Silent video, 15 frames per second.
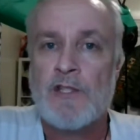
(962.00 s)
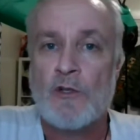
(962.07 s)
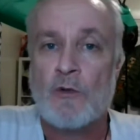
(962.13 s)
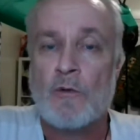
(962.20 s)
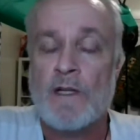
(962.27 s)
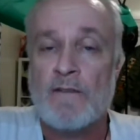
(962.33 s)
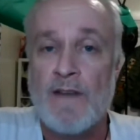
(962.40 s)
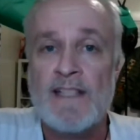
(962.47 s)

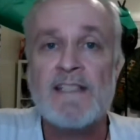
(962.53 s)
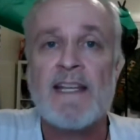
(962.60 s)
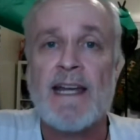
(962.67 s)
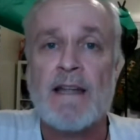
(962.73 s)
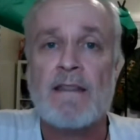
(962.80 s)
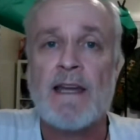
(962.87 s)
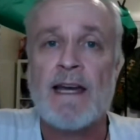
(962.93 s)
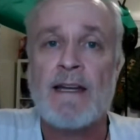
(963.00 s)

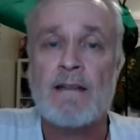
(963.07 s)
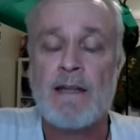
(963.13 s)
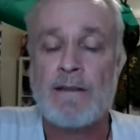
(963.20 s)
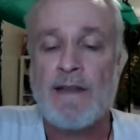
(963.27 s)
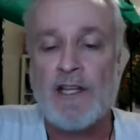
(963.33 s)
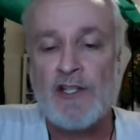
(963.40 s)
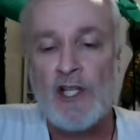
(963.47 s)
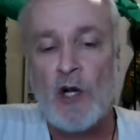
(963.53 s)
investigate that,
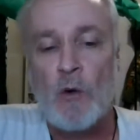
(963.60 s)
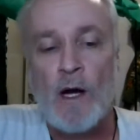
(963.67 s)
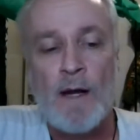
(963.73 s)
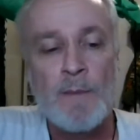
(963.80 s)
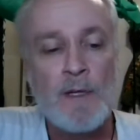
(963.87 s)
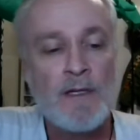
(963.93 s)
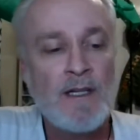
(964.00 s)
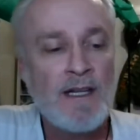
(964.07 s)
and they show
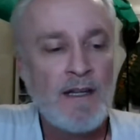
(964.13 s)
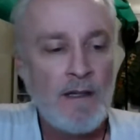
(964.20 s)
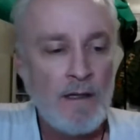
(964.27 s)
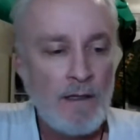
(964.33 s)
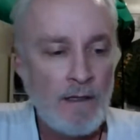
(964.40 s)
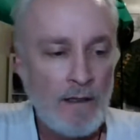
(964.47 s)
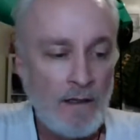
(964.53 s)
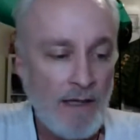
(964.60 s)
up,
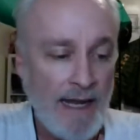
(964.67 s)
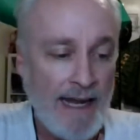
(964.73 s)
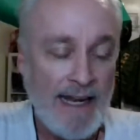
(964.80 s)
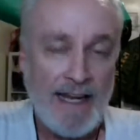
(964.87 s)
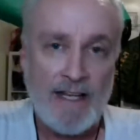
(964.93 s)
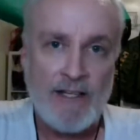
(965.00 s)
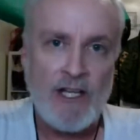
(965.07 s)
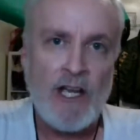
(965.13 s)

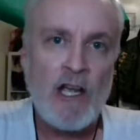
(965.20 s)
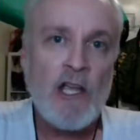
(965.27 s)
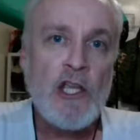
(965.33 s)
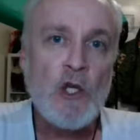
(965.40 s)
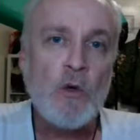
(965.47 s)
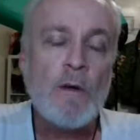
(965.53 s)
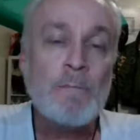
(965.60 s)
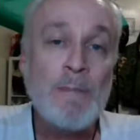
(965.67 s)
and
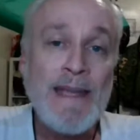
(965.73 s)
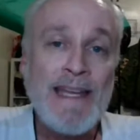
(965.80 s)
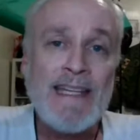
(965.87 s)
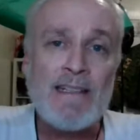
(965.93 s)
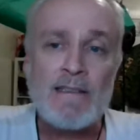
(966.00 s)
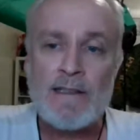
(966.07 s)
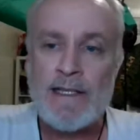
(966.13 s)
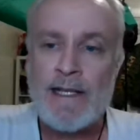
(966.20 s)
you
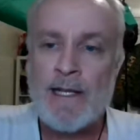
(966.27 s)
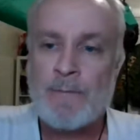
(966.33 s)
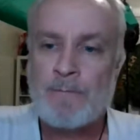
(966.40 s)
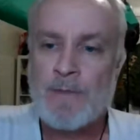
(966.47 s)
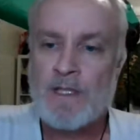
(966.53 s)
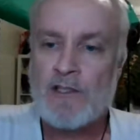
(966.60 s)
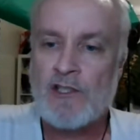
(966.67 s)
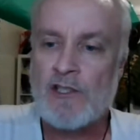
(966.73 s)
immediately
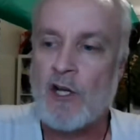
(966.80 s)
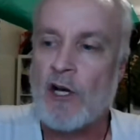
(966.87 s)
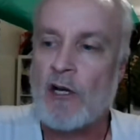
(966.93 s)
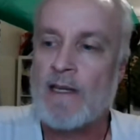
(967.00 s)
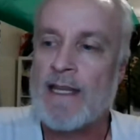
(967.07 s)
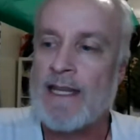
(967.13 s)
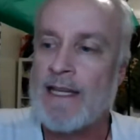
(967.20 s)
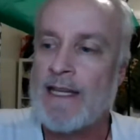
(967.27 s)

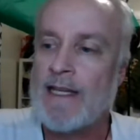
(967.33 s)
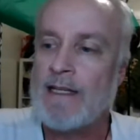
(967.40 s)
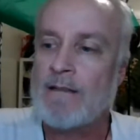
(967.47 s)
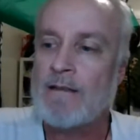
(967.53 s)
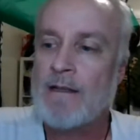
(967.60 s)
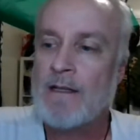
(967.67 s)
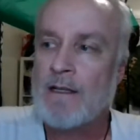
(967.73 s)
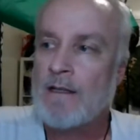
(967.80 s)
start
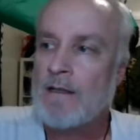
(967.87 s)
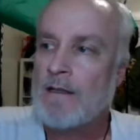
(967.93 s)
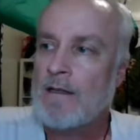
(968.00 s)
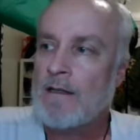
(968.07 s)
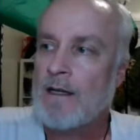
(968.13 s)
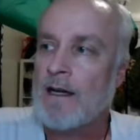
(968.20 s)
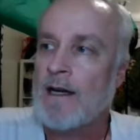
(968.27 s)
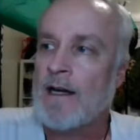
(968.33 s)
getting
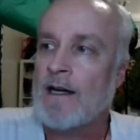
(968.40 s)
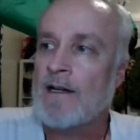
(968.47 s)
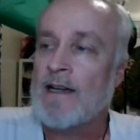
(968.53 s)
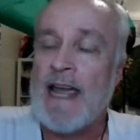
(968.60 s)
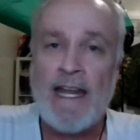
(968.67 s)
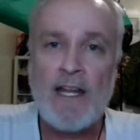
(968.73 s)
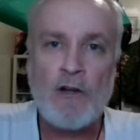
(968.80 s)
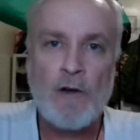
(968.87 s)

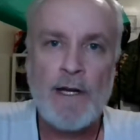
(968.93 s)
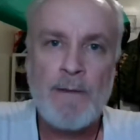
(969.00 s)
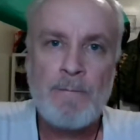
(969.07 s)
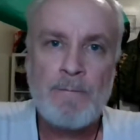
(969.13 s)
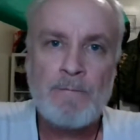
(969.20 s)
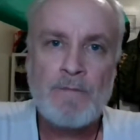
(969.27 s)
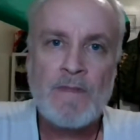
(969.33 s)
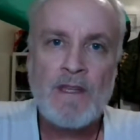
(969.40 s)
angry,
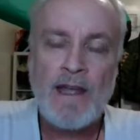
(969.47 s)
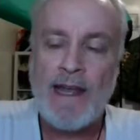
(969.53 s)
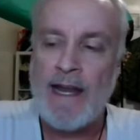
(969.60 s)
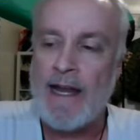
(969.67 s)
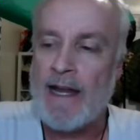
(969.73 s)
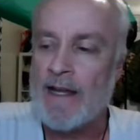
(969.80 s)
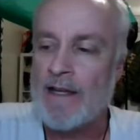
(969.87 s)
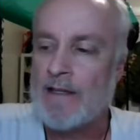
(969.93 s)

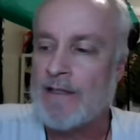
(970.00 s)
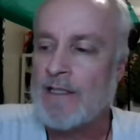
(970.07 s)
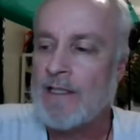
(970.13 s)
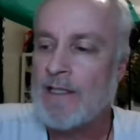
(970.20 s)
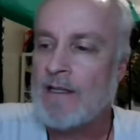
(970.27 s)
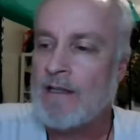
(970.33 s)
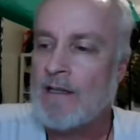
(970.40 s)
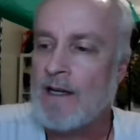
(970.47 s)
and
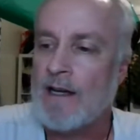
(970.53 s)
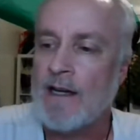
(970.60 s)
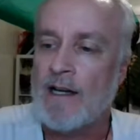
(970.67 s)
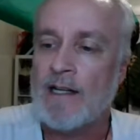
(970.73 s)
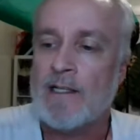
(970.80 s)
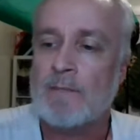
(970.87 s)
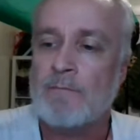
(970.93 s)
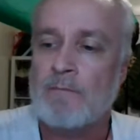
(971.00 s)

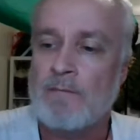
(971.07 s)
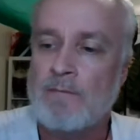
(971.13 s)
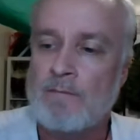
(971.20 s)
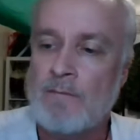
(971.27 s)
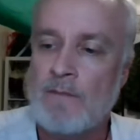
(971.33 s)
you're